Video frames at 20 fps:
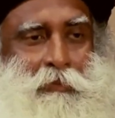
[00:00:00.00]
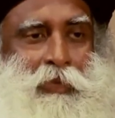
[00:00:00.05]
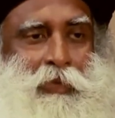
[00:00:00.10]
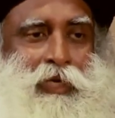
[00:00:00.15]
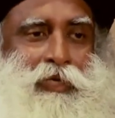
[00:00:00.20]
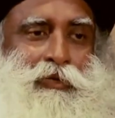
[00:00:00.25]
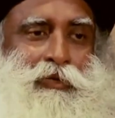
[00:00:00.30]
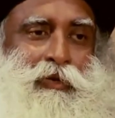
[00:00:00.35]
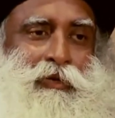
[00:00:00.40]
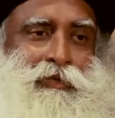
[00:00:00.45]

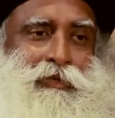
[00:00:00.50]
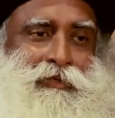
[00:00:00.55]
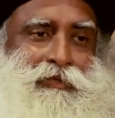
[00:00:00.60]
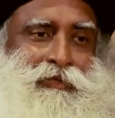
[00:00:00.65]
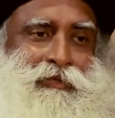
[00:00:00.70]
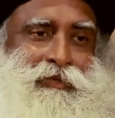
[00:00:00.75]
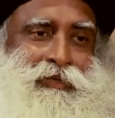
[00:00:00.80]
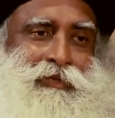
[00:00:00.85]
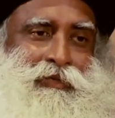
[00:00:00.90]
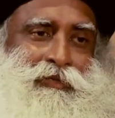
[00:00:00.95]
But
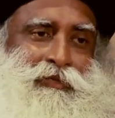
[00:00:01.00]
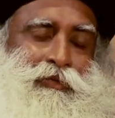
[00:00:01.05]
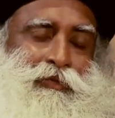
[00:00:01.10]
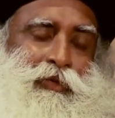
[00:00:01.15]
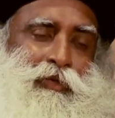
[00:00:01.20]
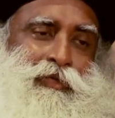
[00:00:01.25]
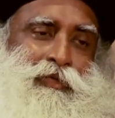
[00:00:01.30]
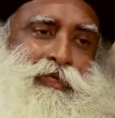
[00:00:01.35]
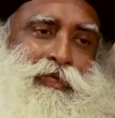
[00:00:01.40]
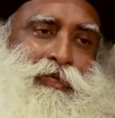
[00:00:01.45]

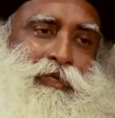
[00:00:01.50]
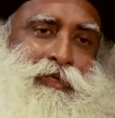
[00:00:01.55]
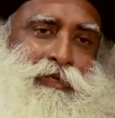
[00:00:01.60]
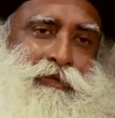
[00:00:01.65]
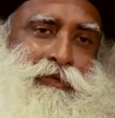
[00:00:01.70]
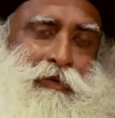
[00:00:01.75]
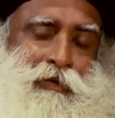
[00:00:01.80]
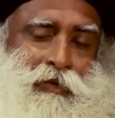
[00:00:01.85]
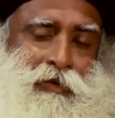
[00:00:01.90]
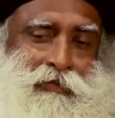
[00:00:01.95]

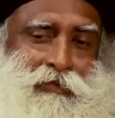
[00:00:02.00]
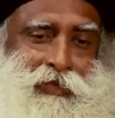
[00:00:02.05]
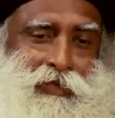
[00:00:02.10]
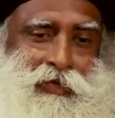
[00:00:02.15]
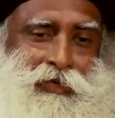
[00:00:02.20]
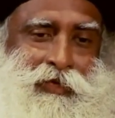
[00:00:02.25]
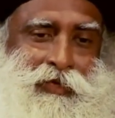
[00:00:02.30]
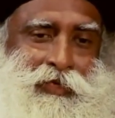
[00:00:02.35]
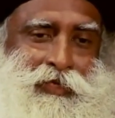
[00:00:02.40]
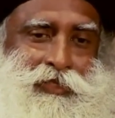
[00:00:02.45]
your
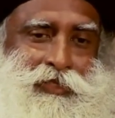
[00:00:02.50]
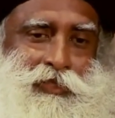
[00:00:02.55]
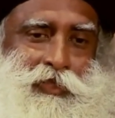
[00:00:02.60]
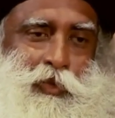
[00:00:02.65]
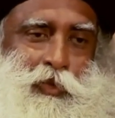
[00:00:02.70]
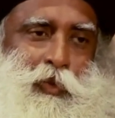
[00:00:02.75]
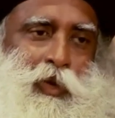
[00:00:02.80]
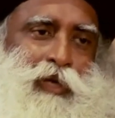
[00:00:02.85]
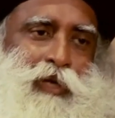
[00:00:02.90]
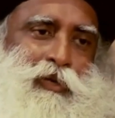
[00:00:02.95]
thing is,
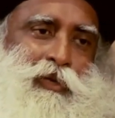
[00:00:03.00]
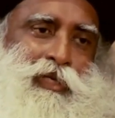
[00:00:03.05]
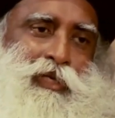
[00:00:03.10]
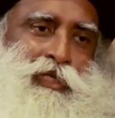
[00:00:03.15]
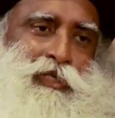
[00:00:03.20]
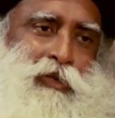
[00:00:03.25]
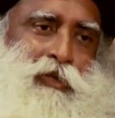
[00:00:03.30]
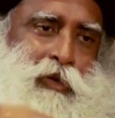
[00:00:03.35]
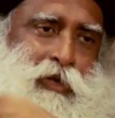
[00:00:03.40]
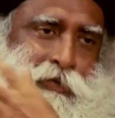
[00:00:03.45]
you want to
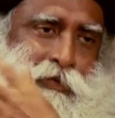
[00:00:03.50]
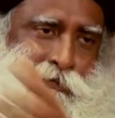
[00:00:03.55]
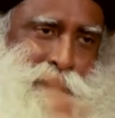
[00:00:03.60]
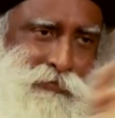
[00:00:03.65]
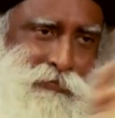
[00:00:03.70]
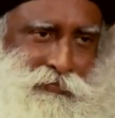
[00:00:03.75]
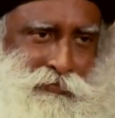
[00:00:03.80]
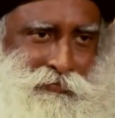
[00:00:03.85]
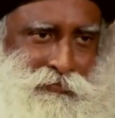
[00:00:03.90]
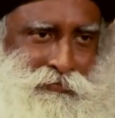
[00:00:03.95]

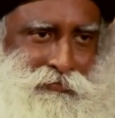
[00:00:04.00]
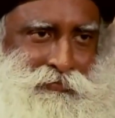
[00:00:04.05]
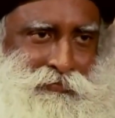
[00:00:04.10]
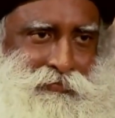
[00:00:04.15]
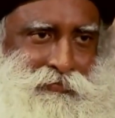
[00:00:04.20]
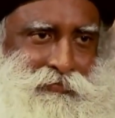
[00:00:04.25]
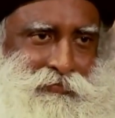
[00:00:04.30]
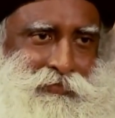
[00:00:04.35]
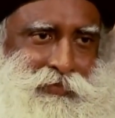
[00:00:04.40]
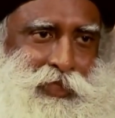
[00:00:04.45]
dissolve
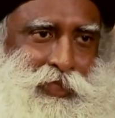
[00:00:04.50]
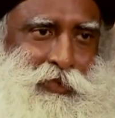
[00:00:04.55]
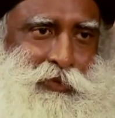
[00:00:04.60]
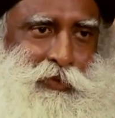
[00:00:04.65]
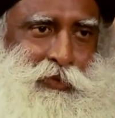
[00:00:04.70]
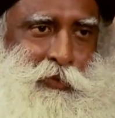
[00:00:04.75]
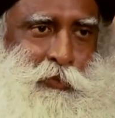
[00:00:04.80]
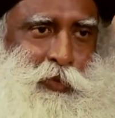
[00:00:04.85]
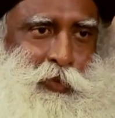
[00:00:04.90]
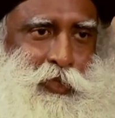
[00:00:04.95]

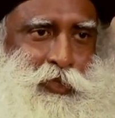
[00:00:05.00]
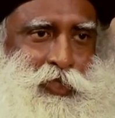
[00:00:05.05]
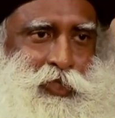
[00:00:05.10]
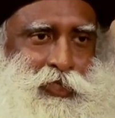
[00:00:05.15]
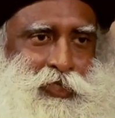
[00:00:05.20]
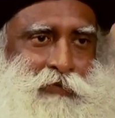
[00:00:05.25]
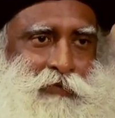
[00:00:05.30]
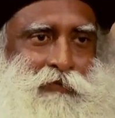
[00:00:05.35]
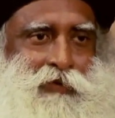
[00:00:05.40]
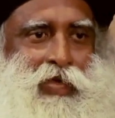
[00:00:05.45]
into the
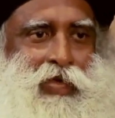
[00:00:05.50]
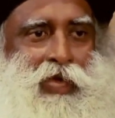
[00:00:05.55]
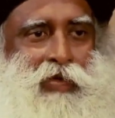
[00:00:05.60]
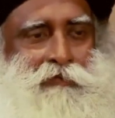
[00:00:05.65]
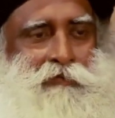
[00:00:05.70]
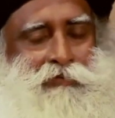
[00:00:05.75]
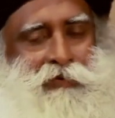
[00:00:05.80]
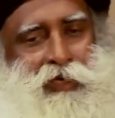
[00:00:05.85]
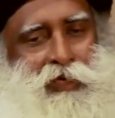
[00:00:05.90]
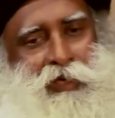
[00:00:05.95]
process of
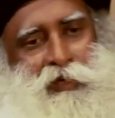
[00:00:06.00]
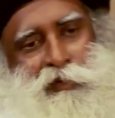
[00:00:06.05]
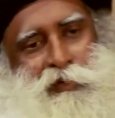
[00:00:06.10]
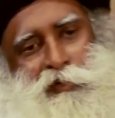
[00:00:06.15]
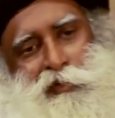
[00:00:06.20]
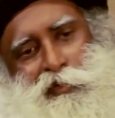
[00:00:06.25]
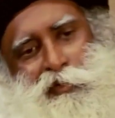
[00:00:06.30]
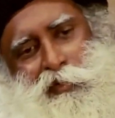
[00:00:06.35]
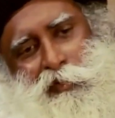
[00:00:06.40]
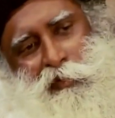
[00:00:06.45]
life,
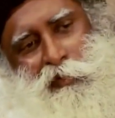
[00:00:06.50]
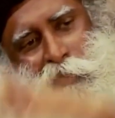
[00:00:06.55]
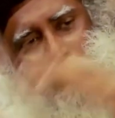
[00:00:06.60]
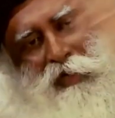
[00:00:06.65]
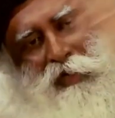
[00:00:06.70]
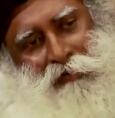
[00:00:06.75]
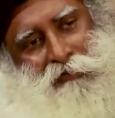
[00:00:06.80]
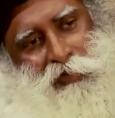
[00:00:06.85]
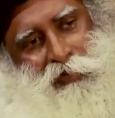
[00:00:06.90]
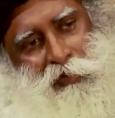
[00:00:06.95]
you don't
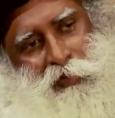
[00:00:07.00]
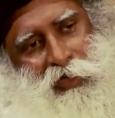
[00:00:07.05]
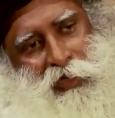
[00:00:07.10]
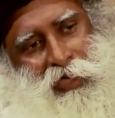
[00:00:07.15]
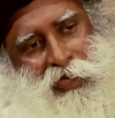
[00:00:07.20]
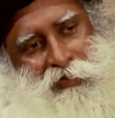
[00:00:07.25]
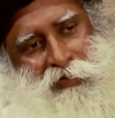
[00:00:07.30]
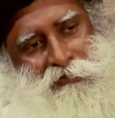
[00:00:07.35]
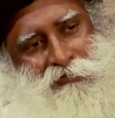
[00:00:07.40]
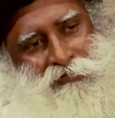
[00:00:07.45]
want to have a good
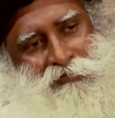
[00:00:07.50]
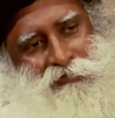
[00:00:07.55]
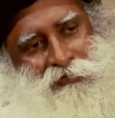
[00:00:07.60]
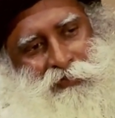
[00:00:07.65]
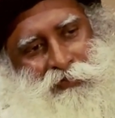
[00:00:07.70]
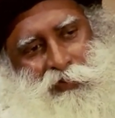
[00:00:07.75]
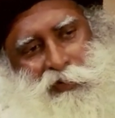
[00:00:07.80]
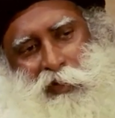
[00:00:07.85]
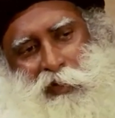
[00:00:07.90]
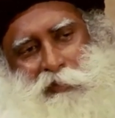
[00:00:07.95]
life,
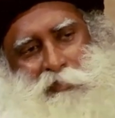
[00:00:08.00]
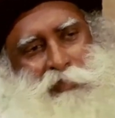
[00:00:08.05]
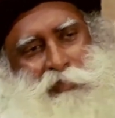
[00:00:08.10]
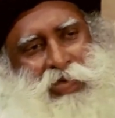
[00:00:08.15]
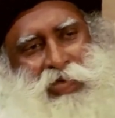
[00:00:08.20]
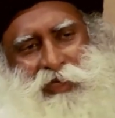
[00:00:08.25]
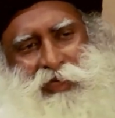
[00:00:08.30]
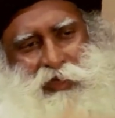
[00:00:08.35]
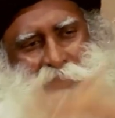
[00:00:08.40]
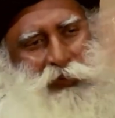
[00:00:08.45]
you're not
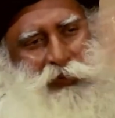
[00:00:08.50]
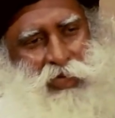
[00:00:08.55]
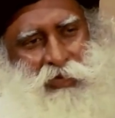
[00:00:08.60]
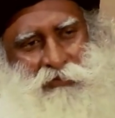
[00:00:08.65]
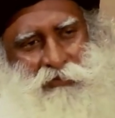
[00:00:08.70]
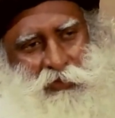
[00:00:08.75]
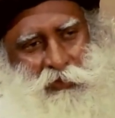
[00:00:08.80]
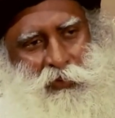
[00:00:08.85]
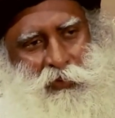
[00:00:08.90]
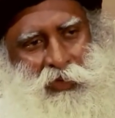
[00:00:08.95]
planning to
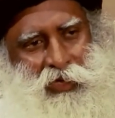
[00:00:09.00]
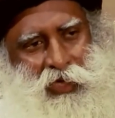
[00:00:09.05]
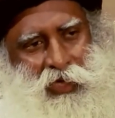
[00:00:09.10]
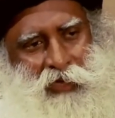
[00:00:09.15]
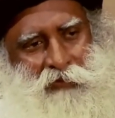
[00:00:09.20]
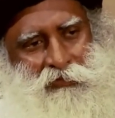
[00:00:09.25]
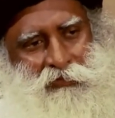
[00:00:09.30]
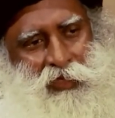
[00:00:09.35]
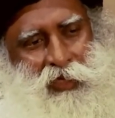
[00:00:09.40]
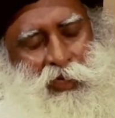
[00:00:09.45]
have a good
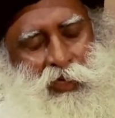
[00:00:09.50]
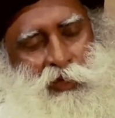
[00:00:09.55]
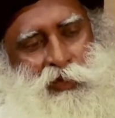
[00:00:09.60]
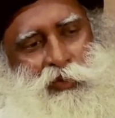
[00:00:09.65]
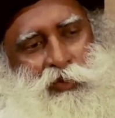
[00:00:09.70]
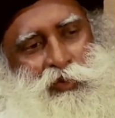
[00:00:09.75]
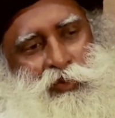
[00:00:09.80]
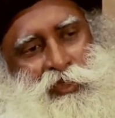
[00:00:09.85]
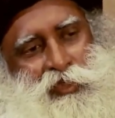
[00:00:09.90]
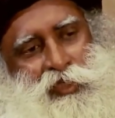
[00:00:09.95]
life,
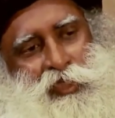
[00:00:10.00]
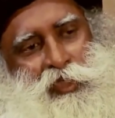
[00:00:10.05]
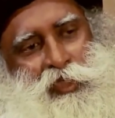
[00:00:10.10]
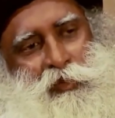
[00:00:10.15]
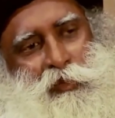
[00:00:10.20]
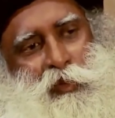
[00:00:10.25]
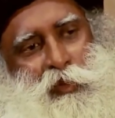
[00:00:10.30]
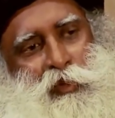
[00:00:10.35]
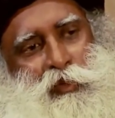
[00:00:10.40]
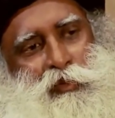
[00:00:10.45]
you
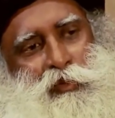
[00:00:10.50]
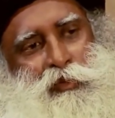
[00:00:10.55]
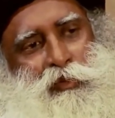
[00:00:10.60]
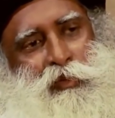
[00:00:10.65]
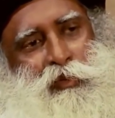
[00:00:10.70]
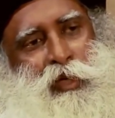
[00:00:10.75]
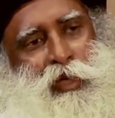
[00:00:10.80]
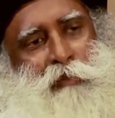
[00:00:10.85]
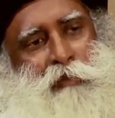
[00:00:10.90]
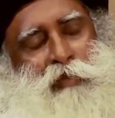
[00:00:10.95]
just want
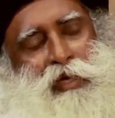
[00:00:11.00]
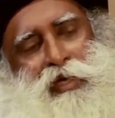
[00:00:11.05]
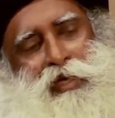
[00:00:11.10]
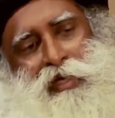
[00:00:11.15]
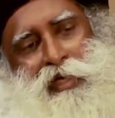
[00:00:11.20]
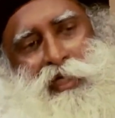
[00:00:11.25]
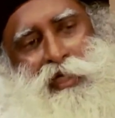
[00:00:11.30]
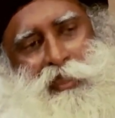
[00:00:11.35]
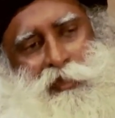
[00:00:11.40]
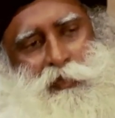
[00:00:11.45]
to
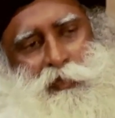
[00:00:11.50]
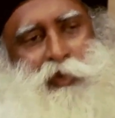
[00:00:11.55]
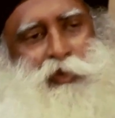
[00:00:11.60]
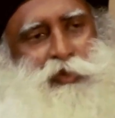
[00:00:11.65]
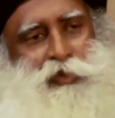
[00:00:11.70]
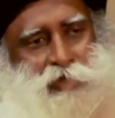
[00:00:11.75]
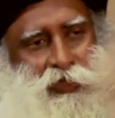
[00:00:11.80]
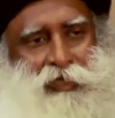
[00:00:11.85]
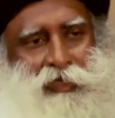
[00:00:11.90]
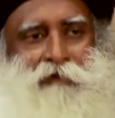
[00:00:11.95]
become an
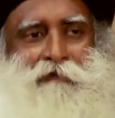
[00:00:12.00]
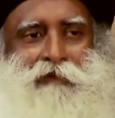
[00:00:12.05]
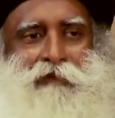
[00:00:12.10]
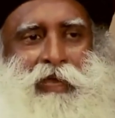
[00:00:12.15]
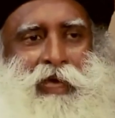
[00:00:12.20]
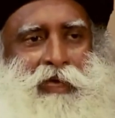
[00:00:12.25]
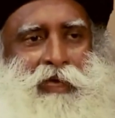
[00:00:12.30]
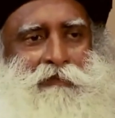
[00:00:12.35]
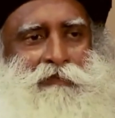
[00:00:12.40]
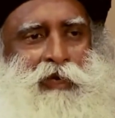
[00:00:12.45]
explosion of
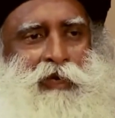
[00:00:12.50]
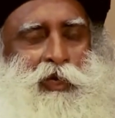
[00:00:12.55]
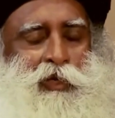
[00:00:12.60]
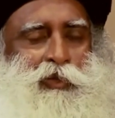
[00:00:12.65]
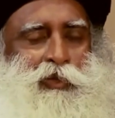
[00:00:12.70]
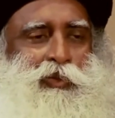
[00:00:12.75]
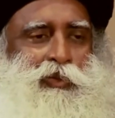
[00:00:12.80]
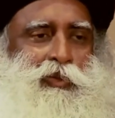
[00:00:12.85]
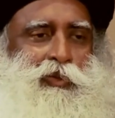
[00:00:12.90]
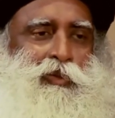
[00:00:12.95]
life,
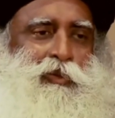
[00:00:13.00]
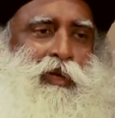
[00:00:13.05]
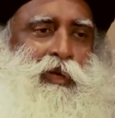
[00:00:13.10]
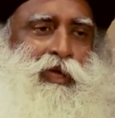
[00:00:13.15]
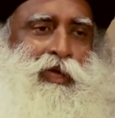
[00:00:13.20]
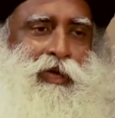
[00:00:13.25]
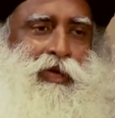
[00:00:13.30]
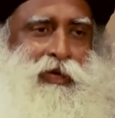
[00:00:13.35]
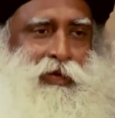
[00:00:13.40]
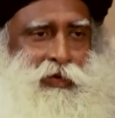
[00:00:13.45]
you
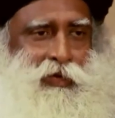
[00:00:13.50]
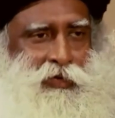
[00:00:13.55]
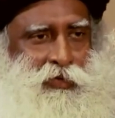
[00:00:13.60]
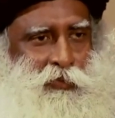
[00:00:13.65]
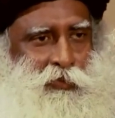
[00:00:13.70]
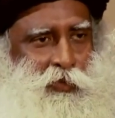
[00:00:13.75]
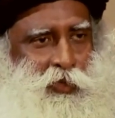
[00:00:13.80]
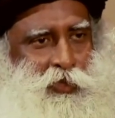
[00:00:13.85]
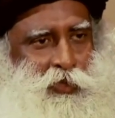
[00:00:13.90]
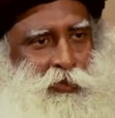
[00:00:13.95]
don't
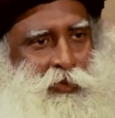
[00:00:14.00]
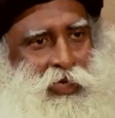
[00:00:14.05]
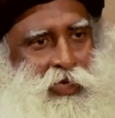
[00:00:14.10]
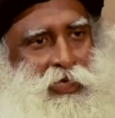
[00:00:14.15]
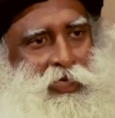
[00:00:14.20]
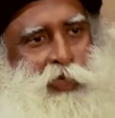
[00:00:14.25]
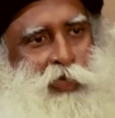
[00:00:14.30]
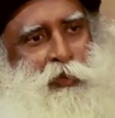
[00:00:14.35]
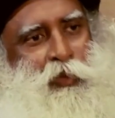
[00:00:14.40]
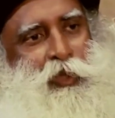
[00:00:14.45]
care what you
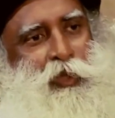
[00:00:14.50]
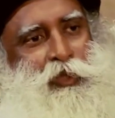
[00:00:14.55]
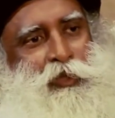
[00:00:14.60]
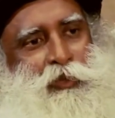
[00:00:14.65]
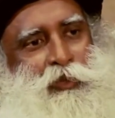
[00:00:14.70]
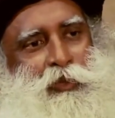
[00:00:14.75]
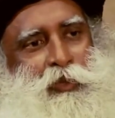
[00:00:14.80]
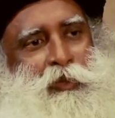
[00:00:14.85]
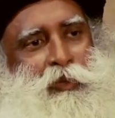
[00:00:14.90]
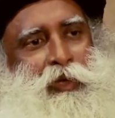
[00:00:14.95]
get and what
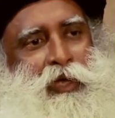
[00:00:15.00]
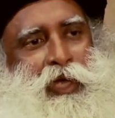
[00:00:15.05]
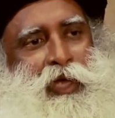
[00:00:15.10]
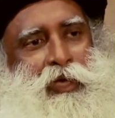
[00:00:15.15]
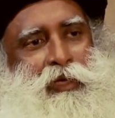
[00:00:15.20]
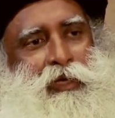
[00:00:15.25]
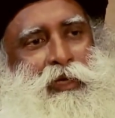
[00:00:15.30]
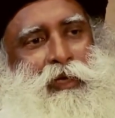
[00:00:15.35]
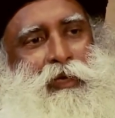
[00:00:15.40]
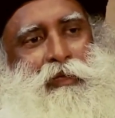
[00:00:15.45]
you don't
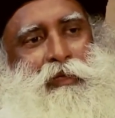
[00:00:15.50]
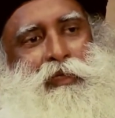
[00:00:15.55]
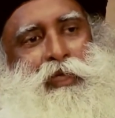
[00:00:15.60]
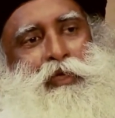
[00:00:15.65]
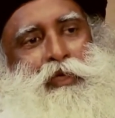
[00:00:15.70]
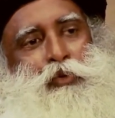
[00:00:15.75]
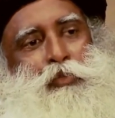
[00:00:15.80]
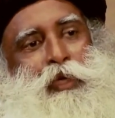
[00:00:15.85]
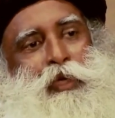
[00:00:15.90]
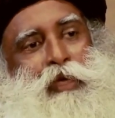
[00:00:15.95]
get,
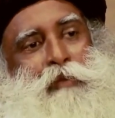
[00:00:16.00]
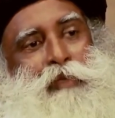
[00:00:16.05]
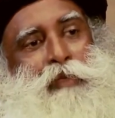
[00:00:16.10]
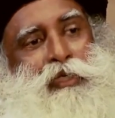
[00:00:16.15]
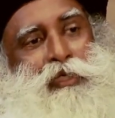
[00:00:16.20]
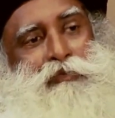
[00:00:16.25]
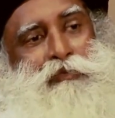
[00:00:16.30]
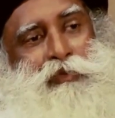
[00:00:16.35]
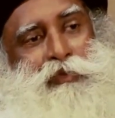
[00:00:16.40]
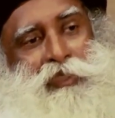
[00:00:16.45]
then you become
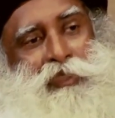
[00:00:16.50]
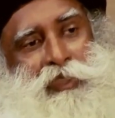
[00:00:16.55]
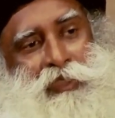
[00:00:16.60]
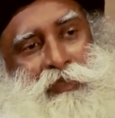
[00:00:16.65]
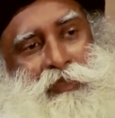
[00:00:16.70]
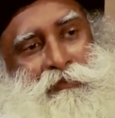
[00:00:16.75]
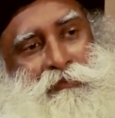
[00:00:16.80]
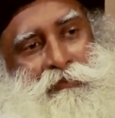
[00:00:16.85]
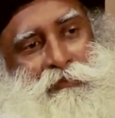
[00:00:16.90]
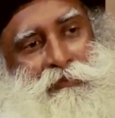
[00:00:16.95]
a
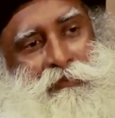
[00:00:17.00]
devotee.